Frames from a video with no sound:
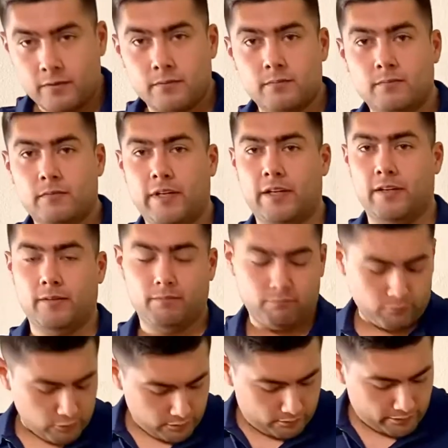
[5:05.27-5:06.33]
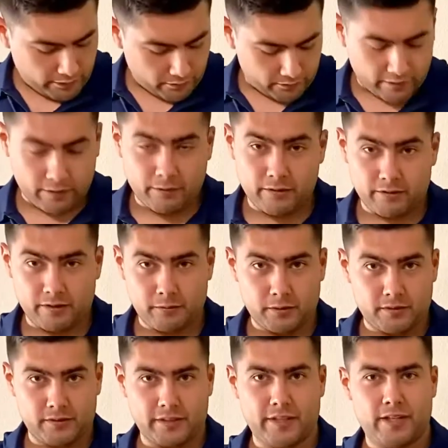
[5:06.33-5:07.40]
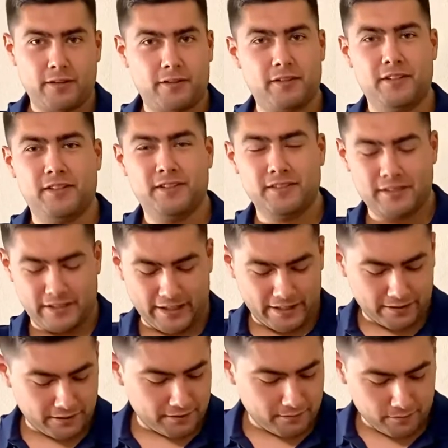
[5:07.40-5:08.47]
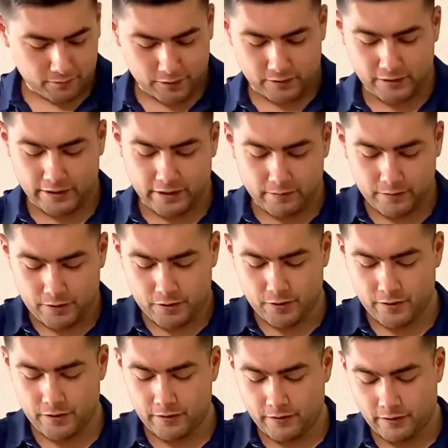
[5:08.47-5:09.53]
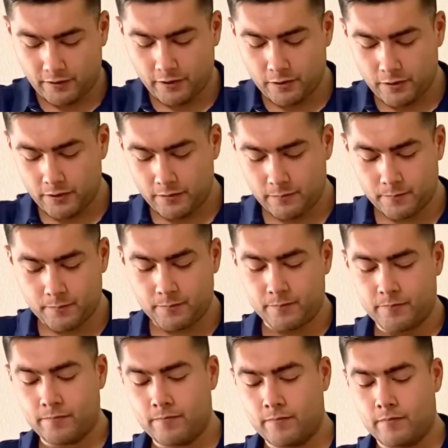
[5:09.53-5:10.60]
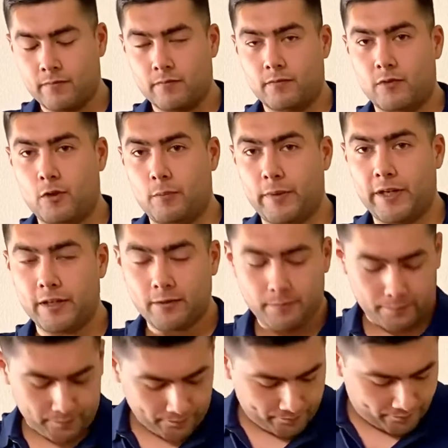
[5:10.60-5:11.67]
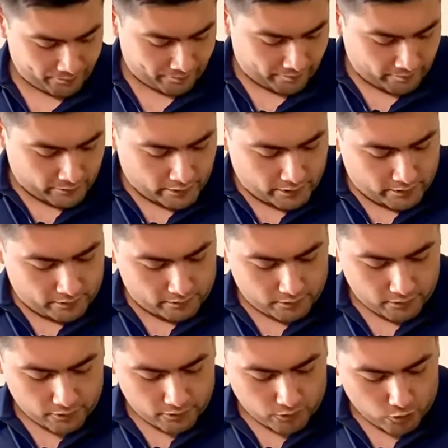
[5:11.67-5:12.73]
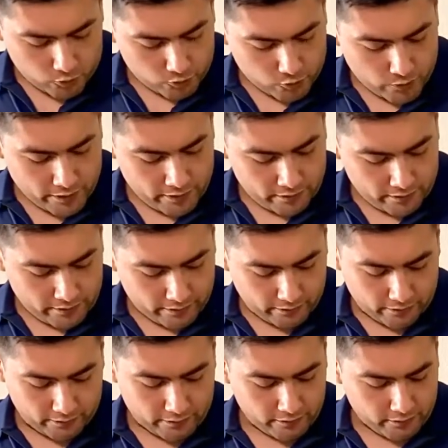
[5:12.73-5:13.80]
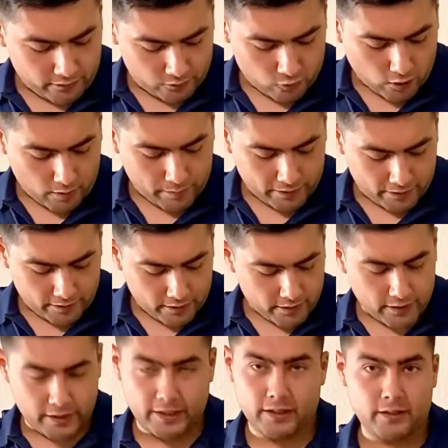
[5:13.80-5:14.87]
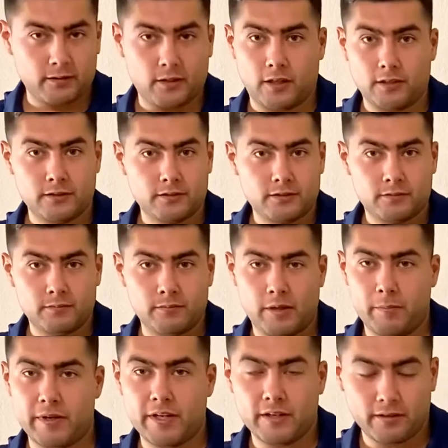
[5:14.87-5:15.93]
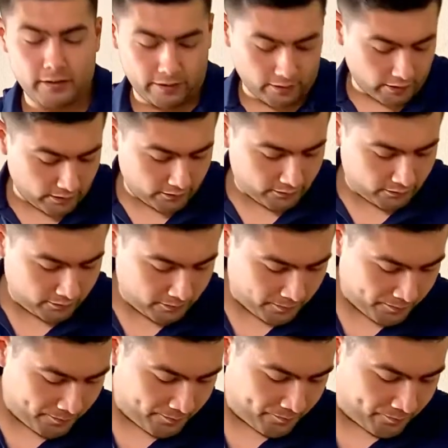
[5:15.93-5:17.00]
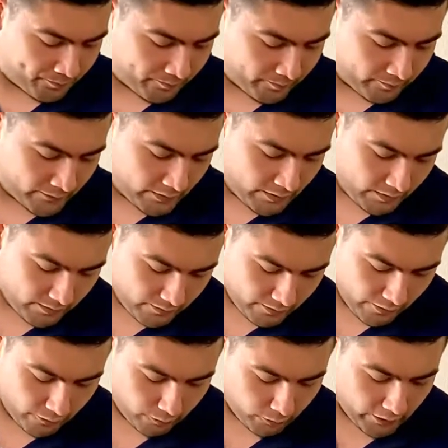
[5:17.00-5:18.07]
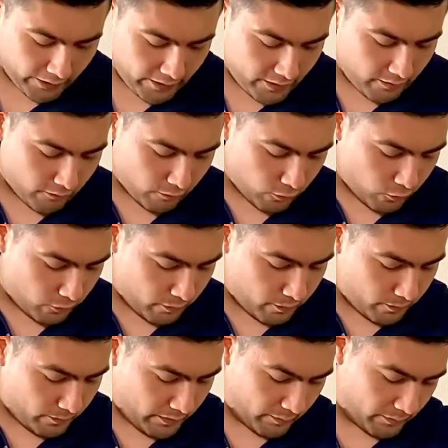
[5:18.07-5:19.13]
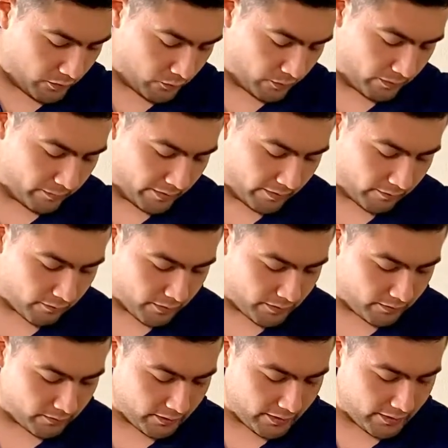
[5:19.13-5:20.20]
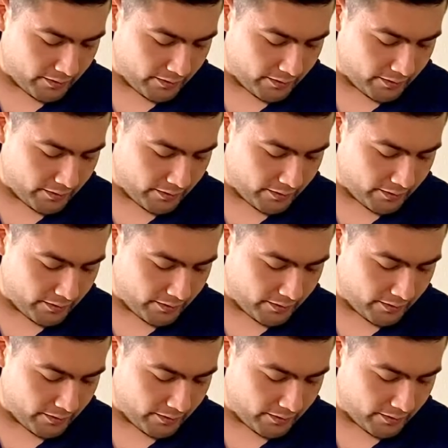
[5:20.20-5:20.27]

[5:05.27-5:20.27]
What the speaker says: And well, that was how easy it was to get out the handgun. Once again, I'm gonna show you it's unloaded, no mag. So holstering is as easy as dropping it in and it locks, immediately locks. There's plenty of room in between my front sight